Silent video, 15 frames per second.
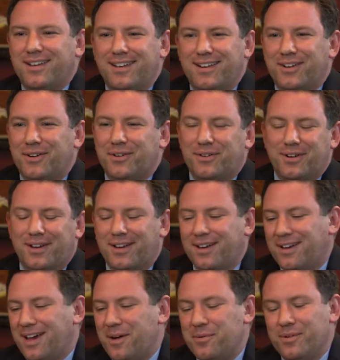
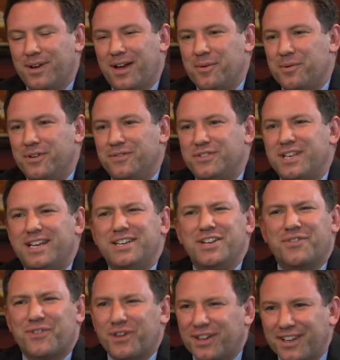I would have said
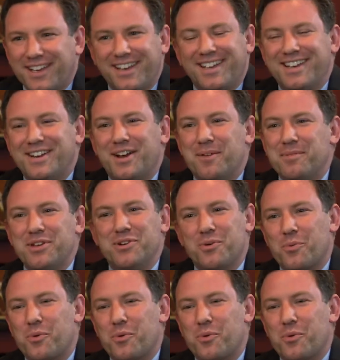differently. Your